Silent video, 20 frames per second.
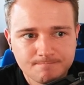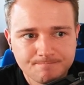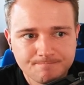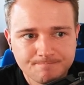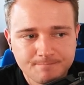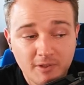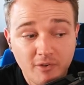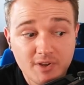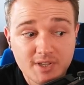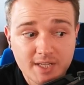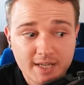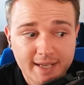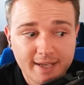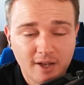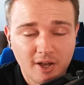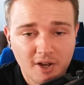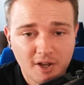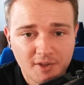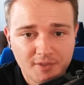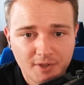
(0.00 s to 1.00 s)
There is a late
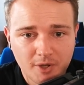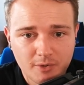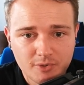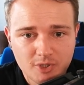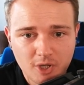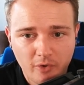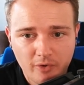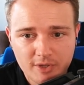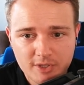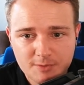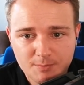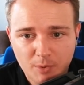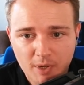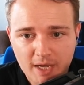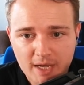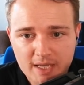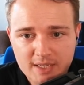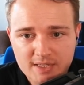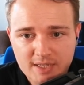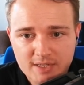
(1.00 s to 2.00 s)
highlight, though. Torrance
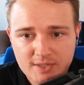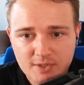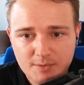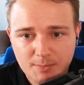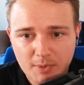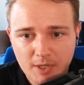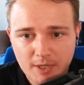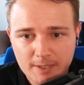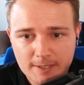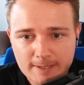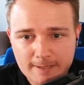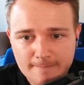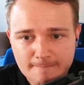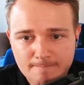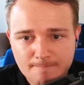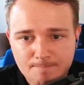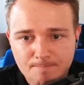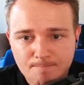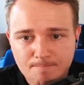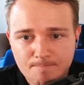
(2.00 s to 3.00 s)
plays into Burley.
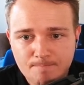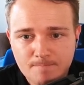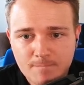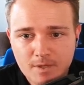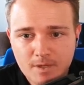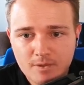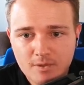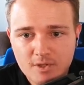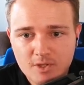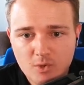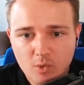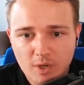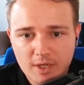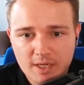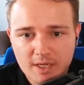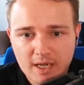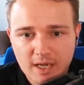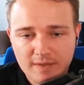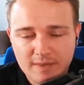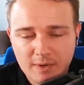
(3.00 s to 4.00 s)
Doesn't quite
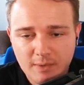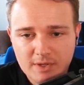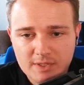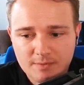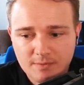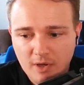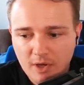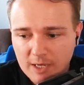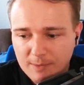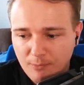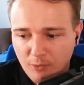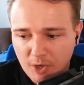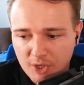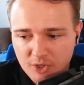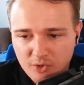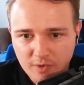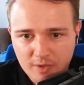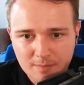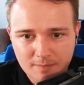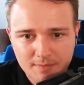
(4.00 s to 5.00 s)
get there. We need some early
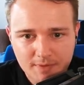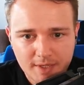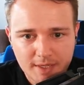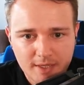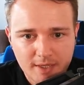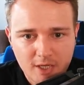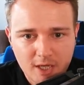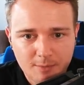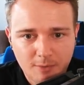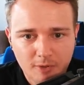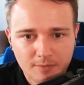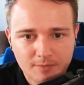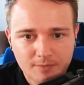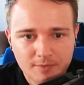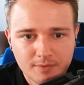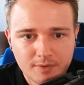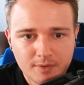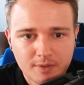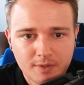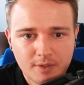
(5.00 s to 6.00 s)
pressure on them here. Come on.
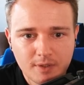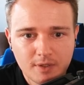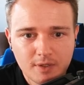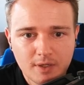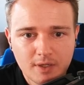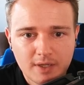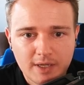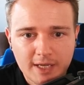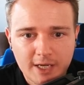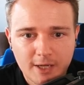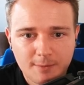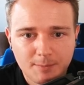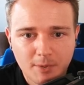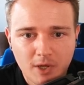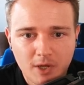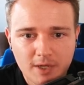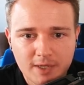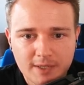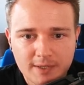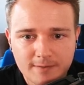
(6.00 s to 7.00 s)
Get up,
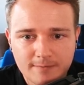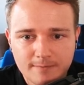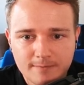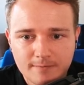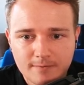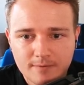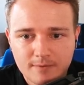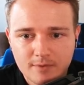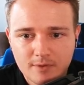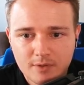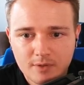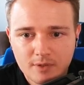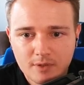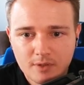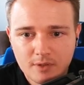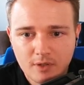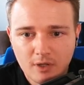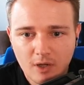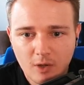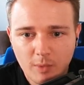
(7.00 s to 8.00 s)
Burley.
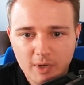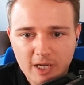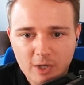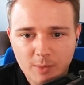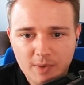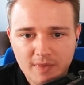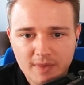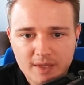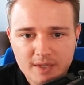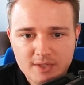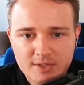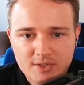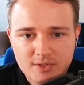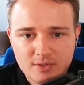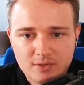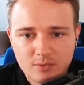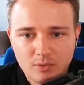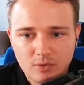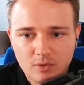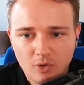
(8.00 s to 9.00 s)
Are we going to win this?
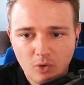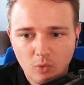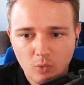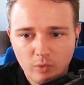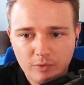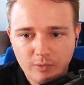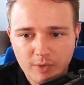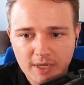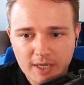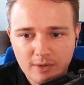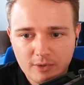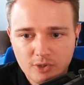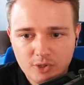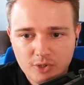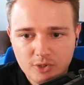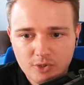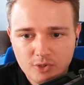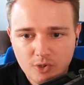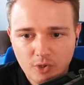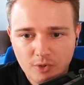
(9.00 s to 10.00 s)
Oh, we've won it now.
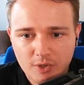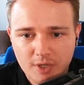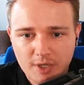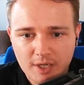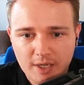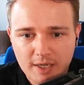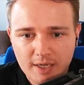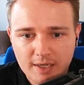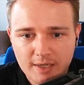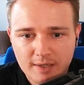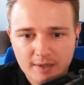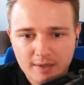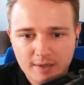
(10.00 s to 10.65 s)
John King.